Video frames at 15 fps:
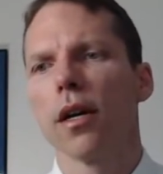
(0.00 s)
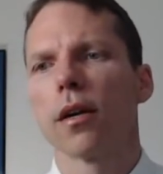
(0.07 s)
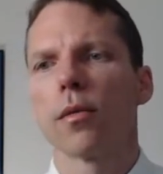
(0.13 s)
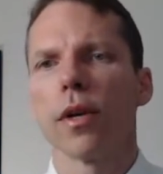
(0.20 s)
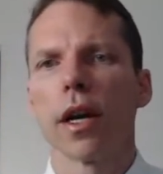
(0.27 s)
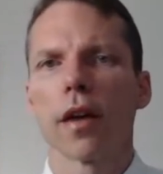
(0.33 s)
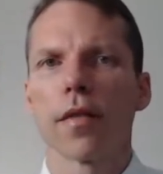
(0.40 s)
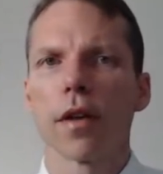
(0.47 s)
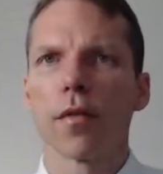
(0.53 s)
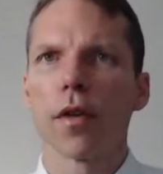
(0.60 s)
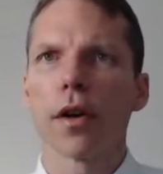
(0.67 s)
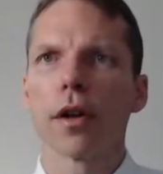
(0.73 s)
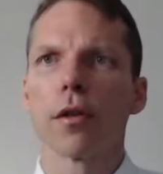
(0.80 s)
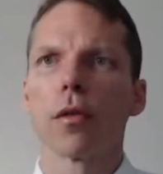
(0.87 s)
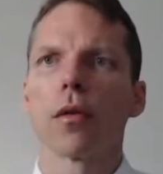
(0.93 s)
we have a
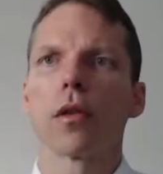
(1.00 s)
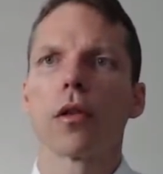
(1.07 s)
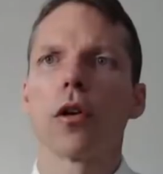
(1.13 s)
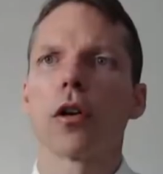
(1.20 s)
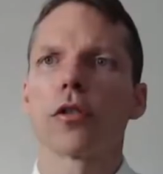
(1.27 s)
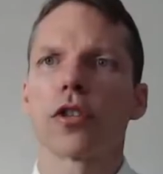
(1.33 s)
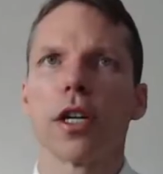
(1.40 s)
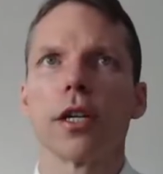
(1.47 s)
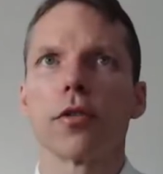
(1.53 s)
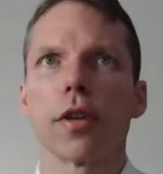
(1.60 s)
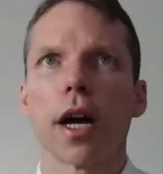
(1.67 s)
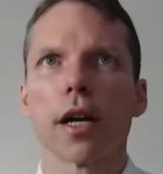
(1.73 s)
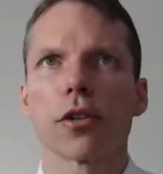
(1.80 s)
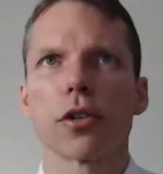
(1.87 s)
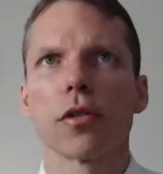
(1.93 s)
very large
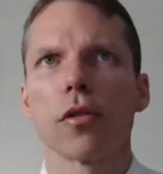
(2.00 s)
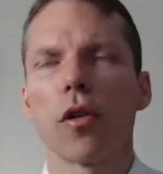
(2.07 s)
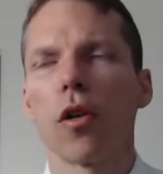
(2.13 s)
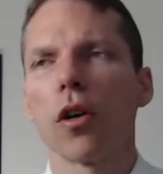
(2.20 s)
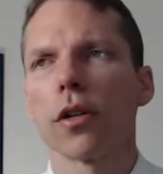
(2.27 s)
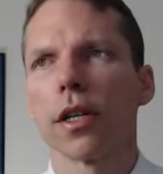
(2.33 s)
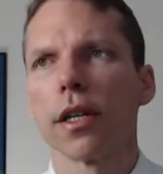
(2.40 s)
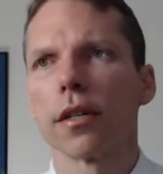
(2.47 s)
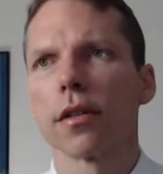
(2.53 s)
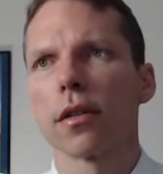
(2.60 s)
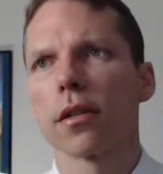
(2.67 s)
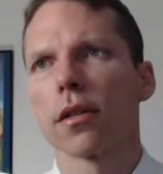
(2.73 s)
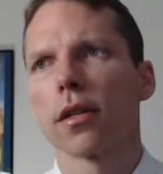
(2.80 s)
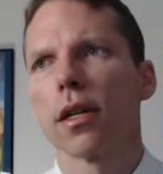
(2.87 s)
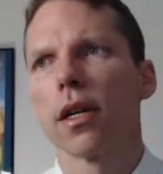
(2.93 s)
international
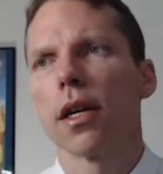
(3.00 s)
audience.